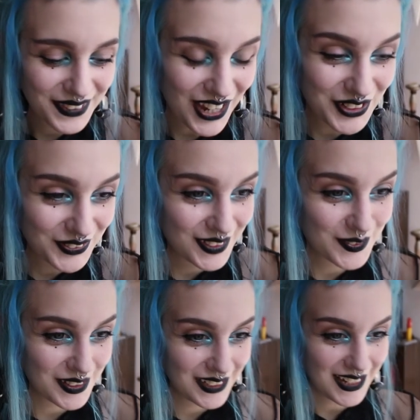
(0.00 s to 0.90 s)
I really,
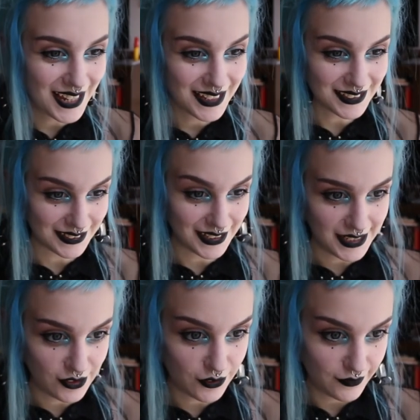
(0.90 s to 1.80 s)
really like it.
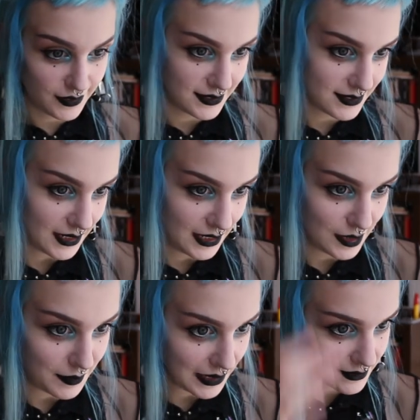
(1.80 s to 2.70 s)
I love these tiny
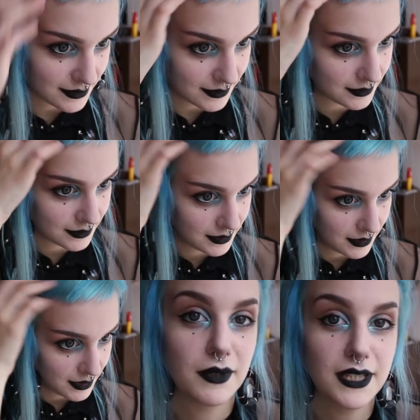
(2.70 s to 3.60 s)
bangs.
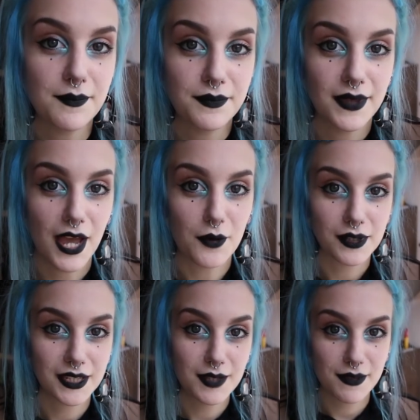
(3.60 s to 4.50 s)
Yep, I
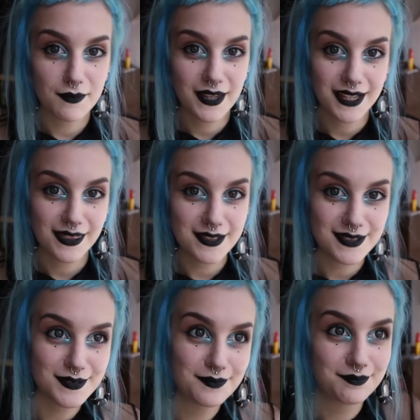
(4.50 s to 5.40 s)
will keep them like
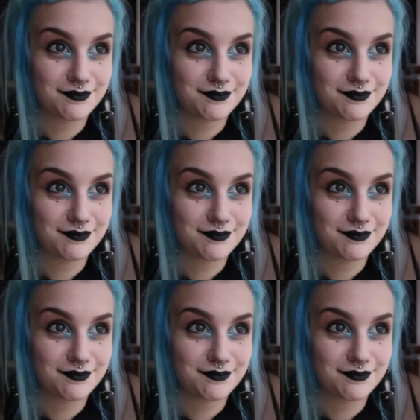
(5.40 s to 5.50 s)
this.